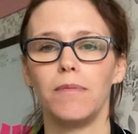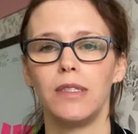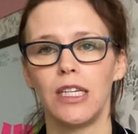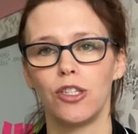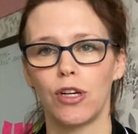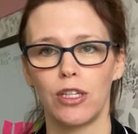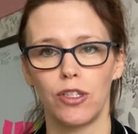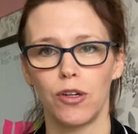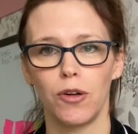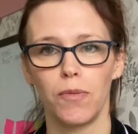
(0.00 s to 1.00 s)
de-stress
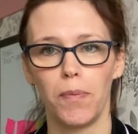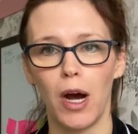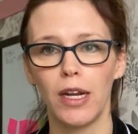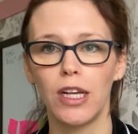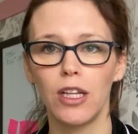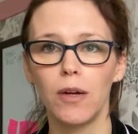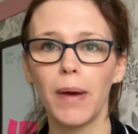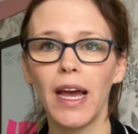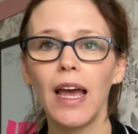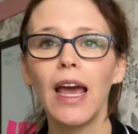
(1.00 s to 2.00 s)
your body a little
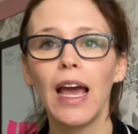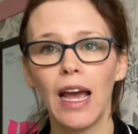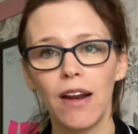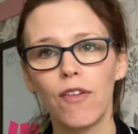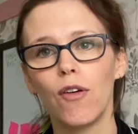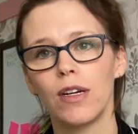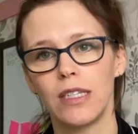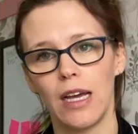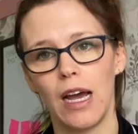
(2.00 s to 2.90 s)
bit. And of course, it